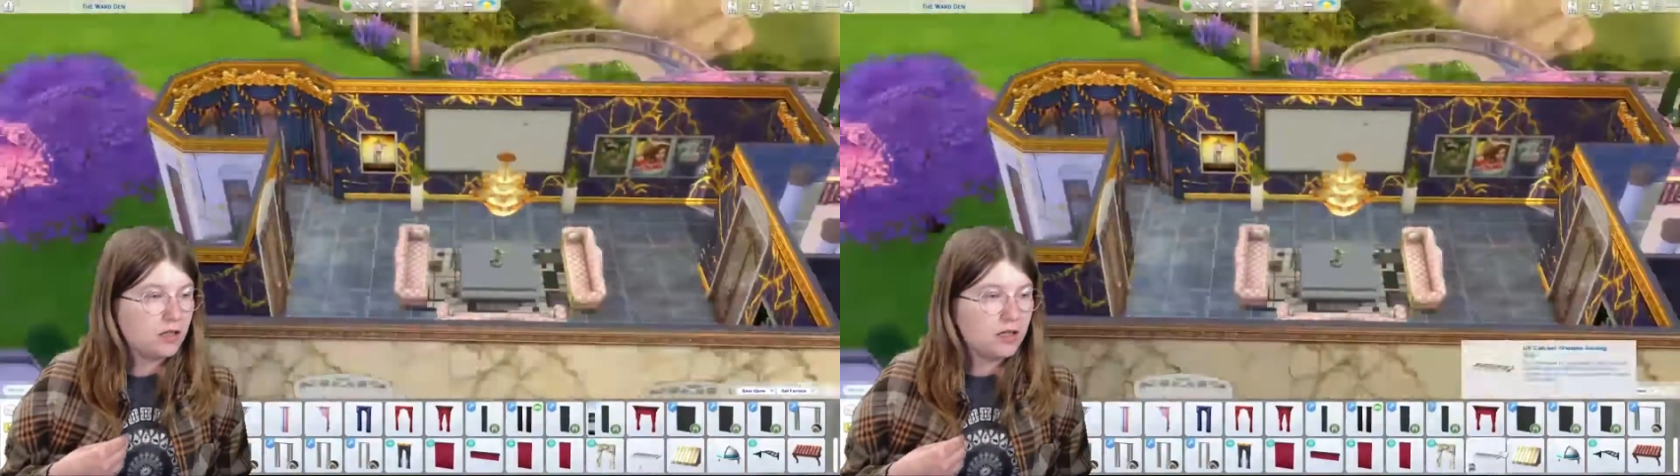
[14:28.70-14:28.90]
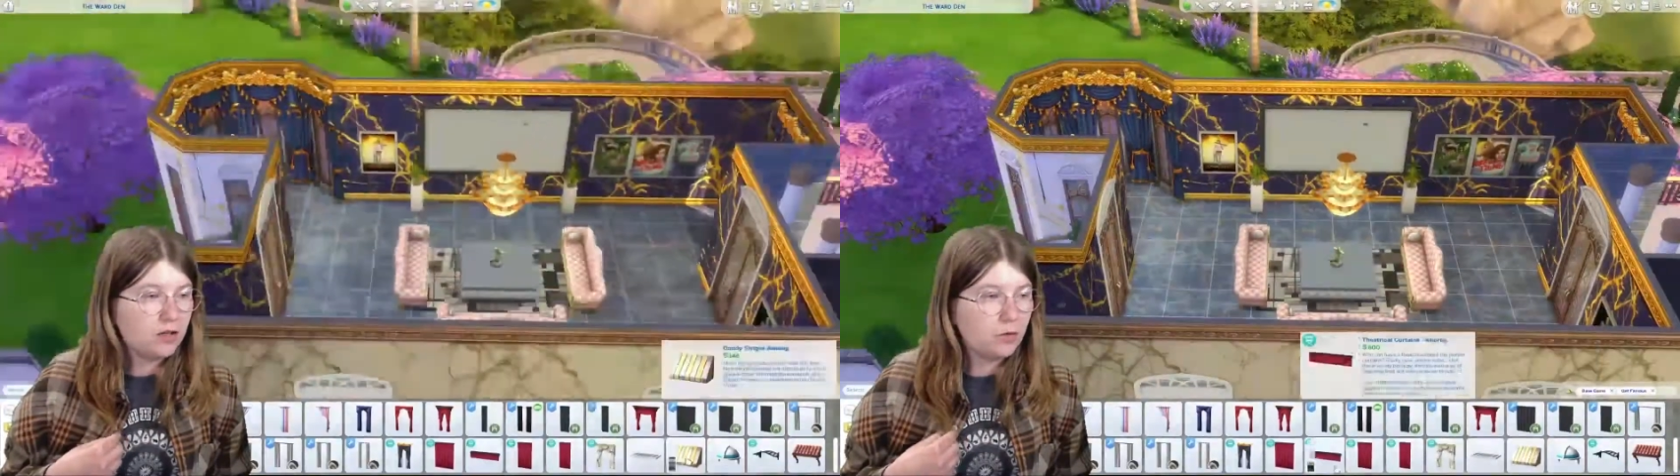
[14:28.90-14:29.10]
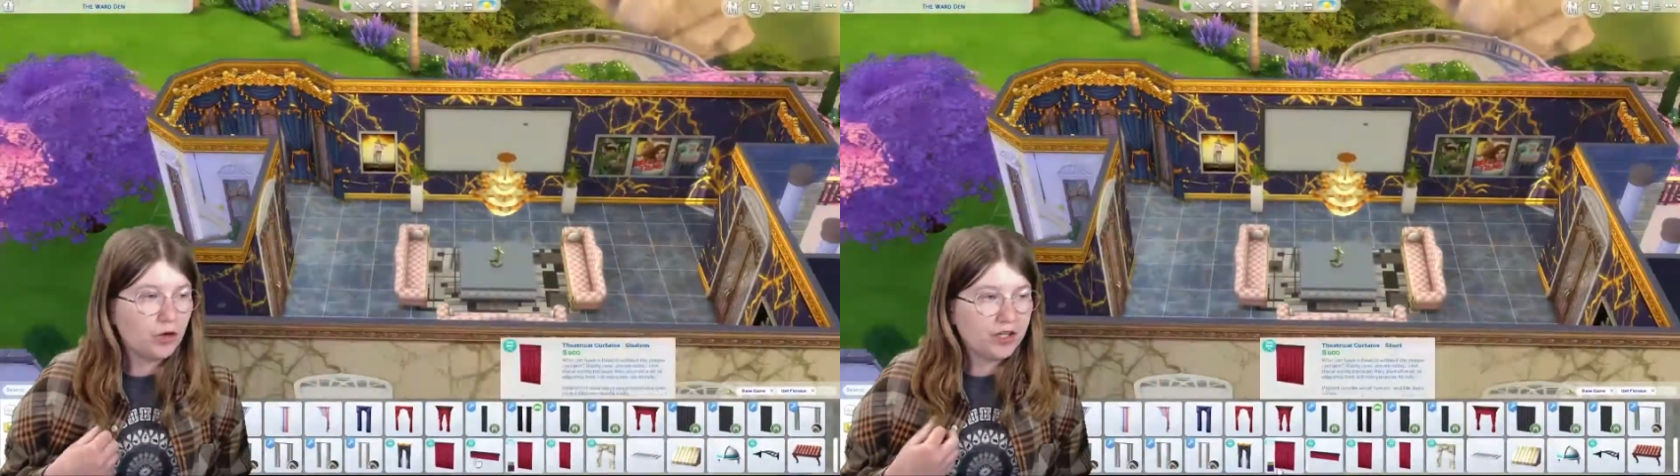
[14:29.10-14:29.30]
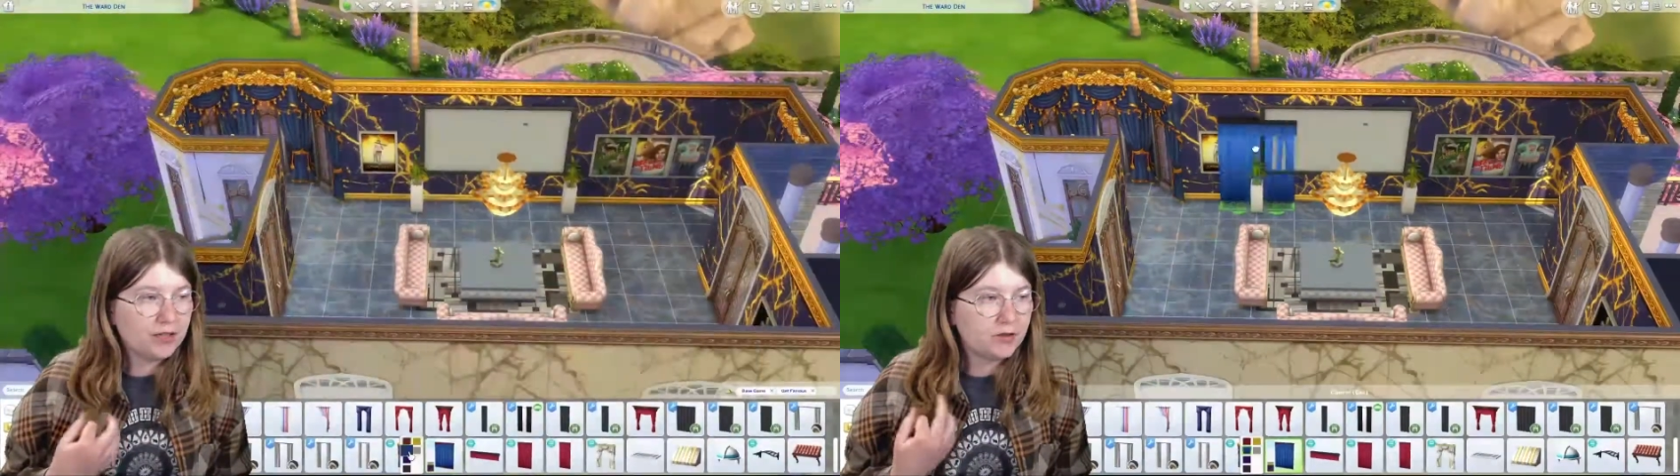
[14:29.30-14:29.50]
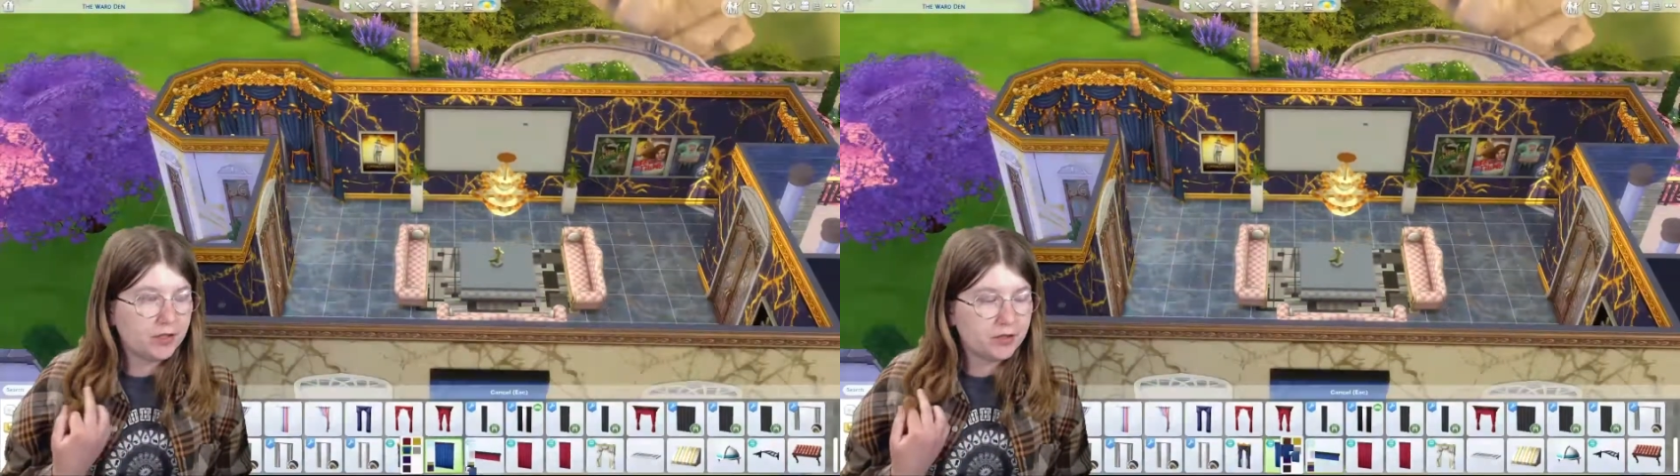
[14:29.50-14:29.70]
work
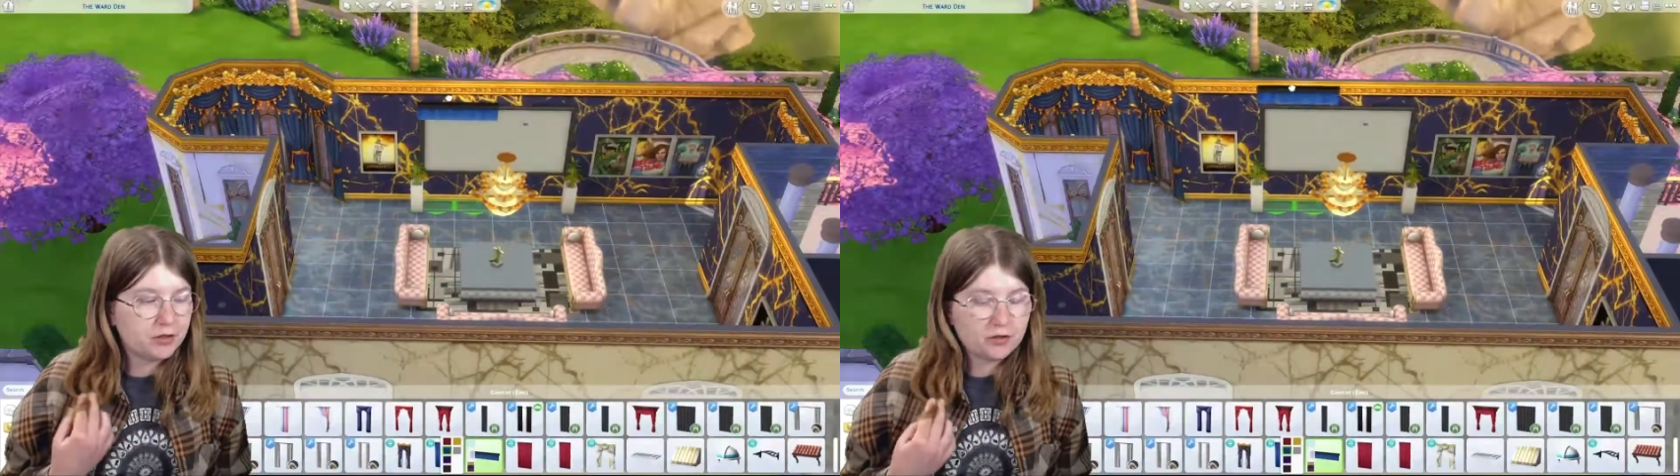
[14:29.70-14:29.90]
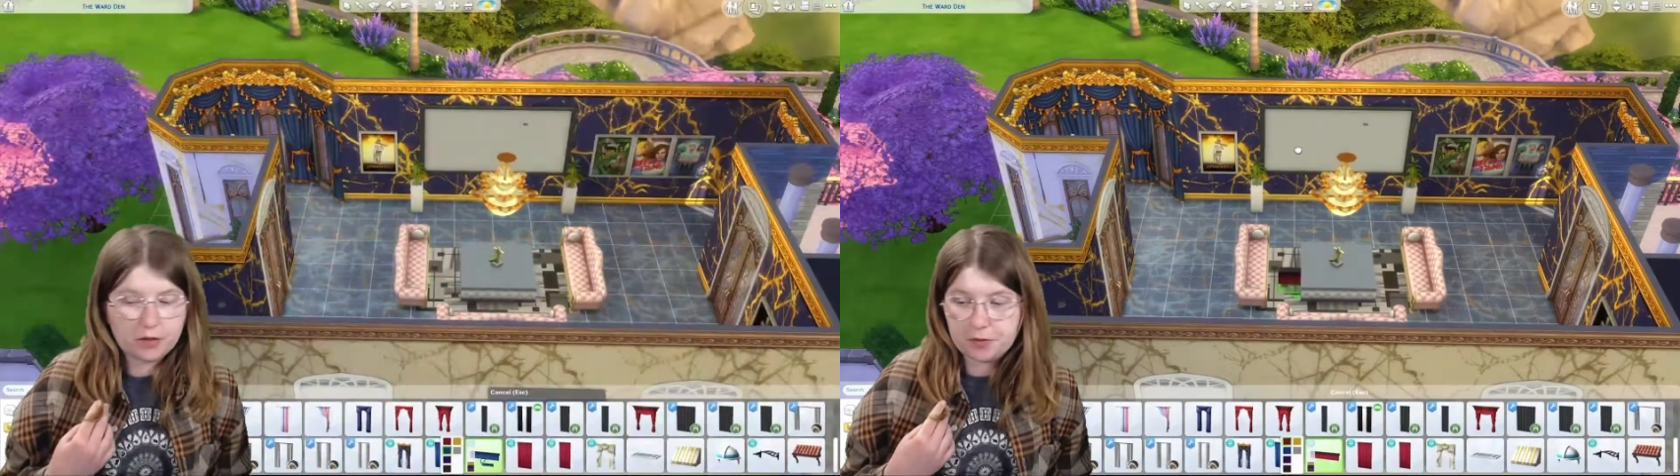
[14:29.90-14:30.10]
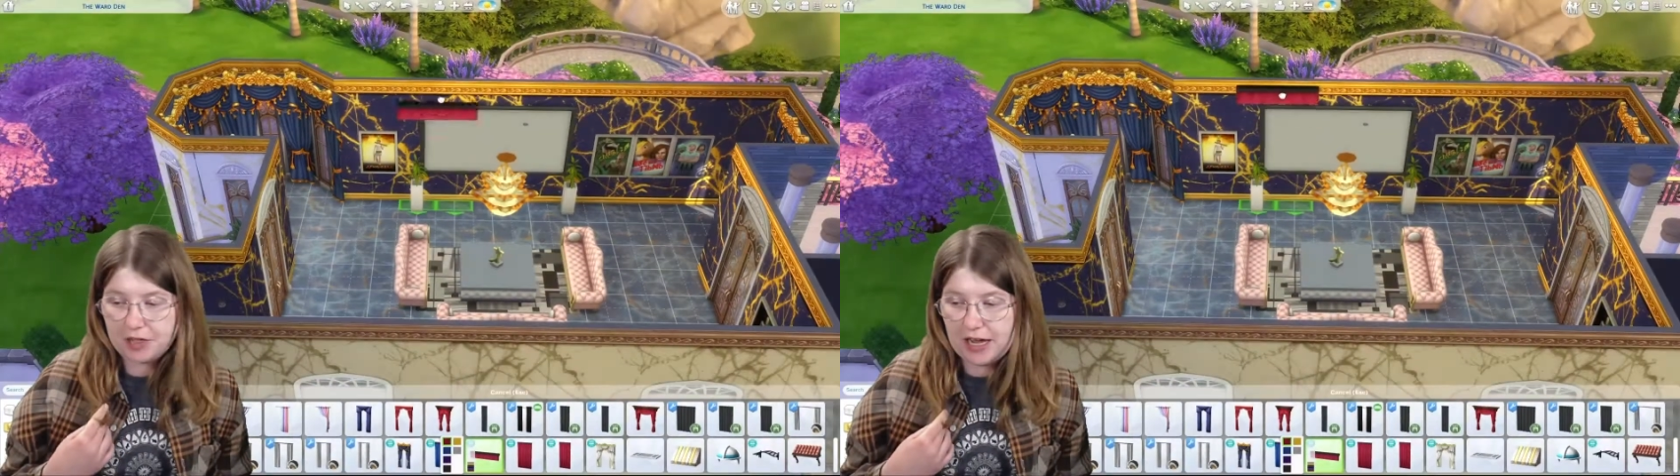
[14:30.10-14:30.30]
as such, so I'm gonna